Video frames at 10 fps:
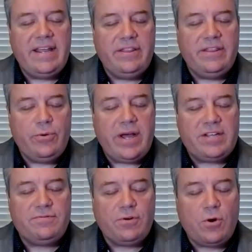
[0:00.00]
in the
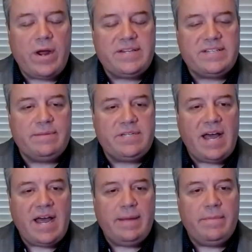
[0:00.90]
US for quite some
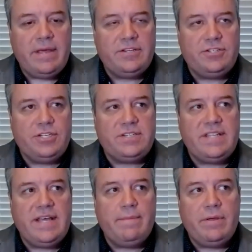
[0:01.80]
time is just
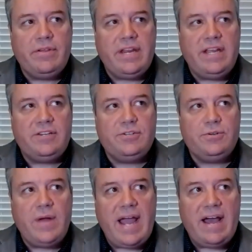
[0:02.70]
the ability
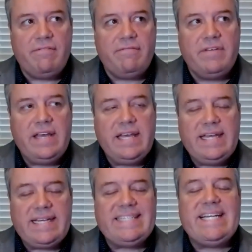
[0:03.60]
to have
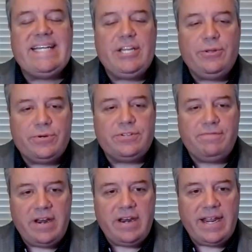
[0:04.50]
continuous
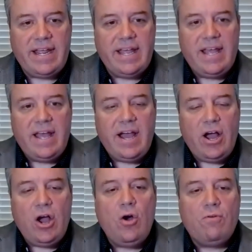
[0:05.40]
funding
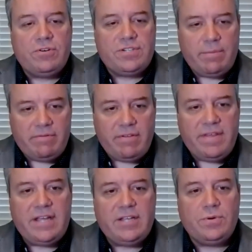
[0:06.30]
over some of the
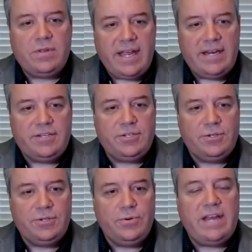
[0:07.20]
things related
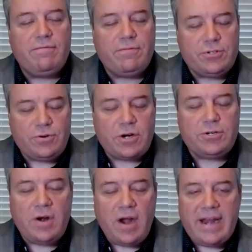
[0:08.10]
to
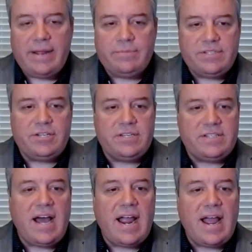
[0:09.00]
infrastructure items such as
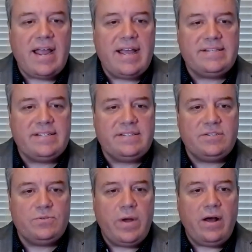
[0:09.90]
IISs
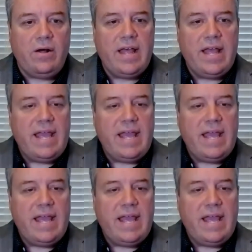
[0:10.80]
as well.